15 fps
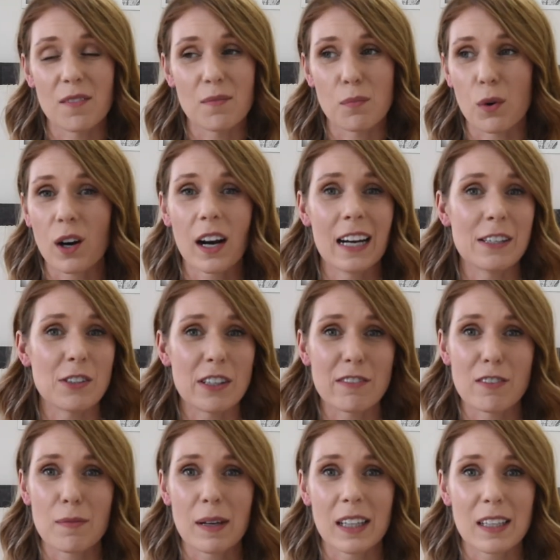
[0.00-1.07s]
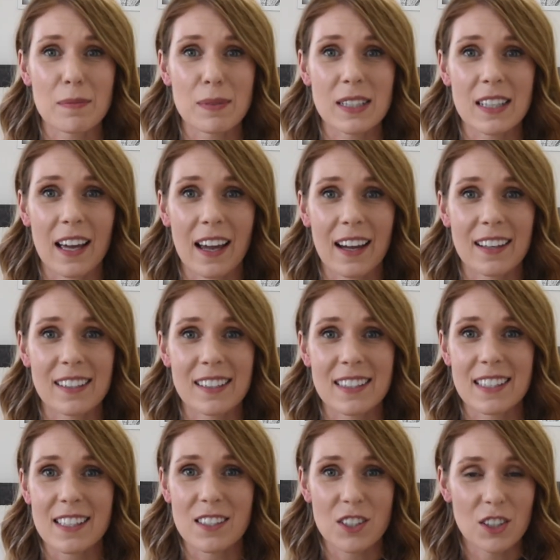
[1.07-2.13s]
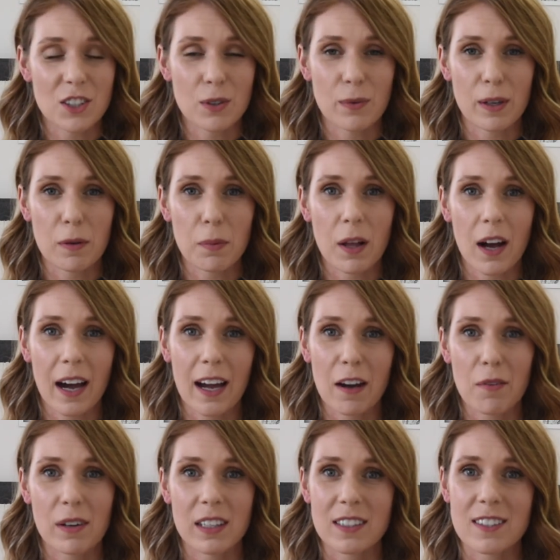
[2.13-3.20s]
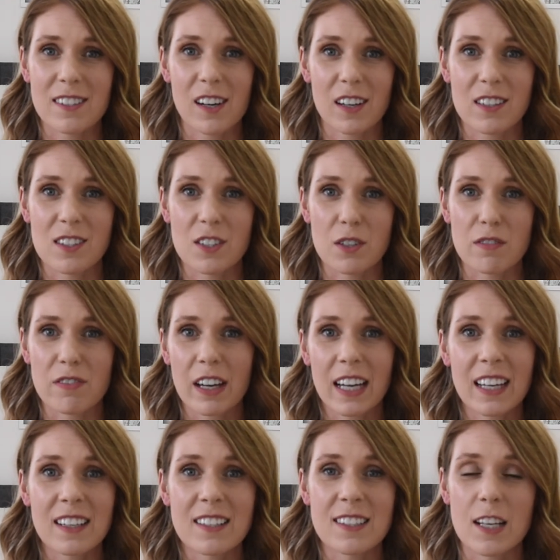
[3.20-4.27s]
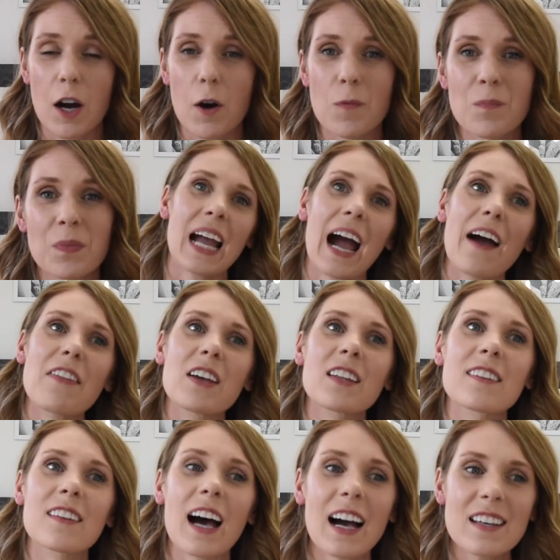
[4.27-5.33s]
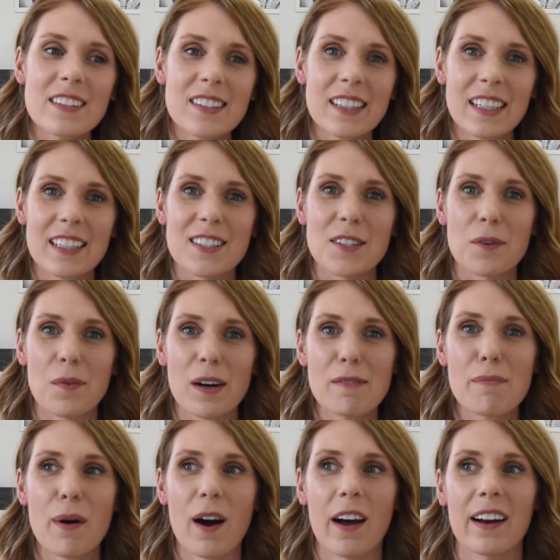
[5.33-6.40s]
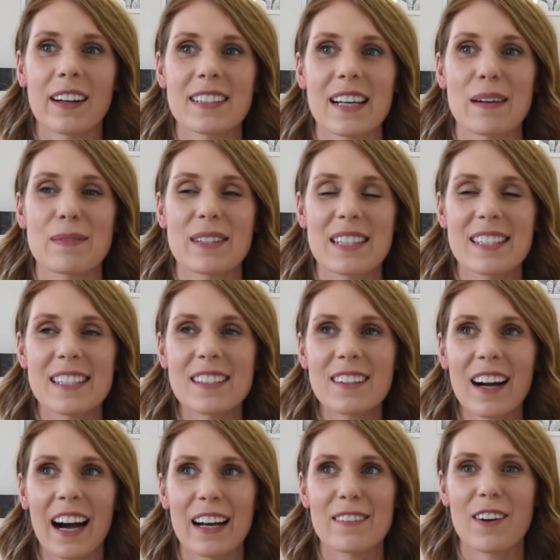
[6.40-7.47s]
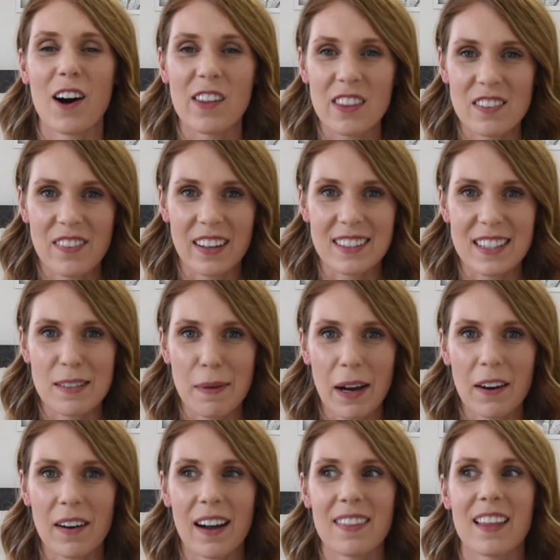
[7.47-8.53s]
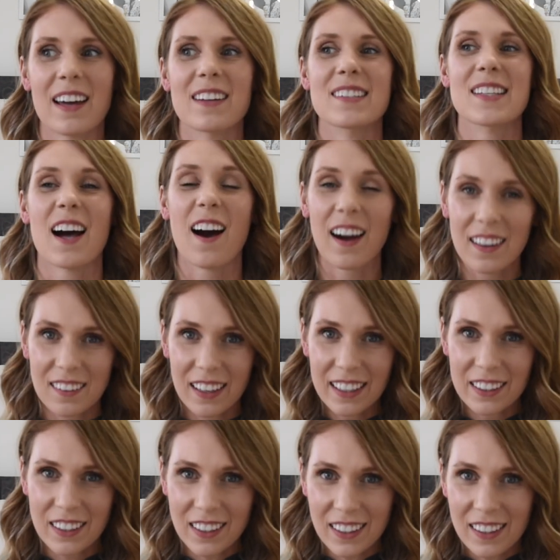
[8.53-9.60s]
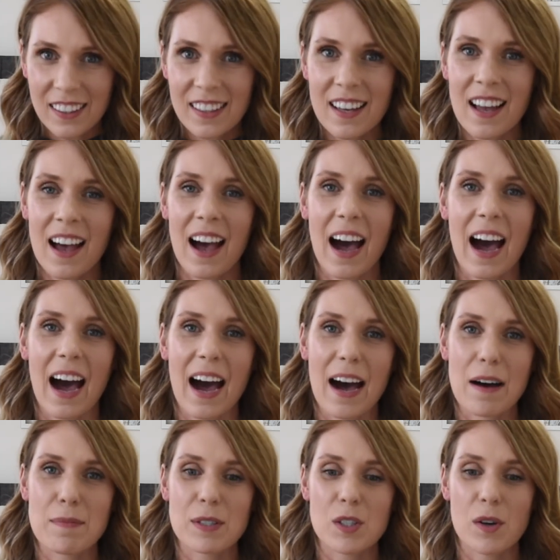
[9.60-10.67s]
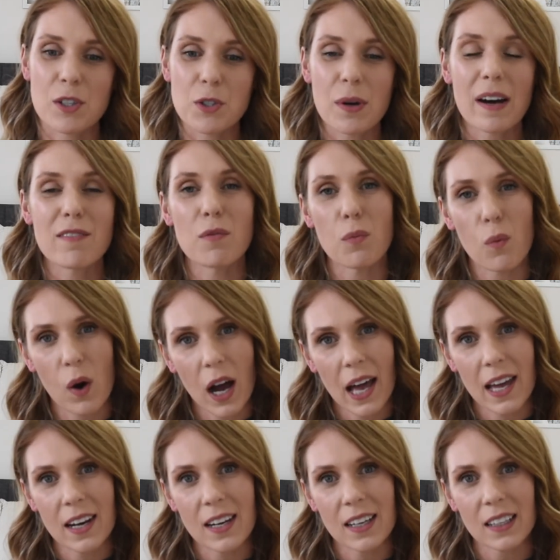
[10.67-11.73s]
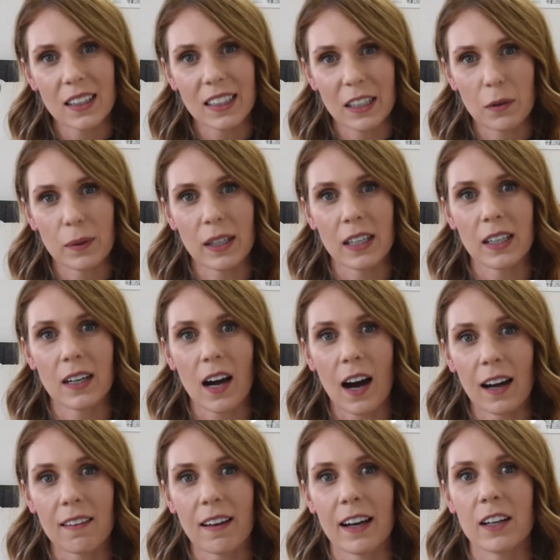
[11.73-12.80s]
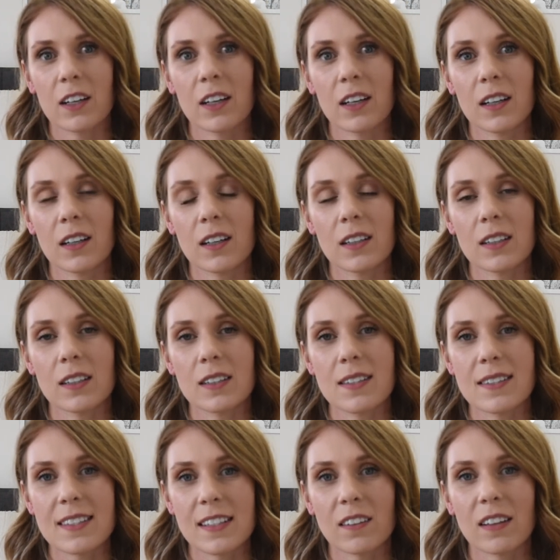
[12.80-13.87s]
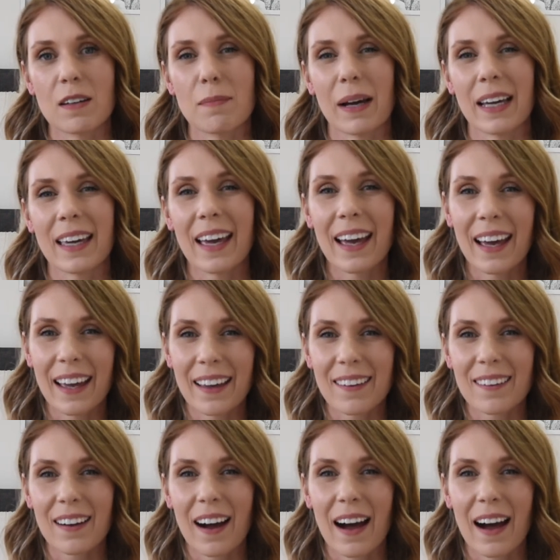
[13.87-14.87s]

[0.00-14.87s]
more hydrating for my lips, and it's easier to reapply when it starts to fade. So, and then lastly is the one product I'm still kind of on the fence about, and that is eyeliner. So I do have one liquid eyeliner still in my kit.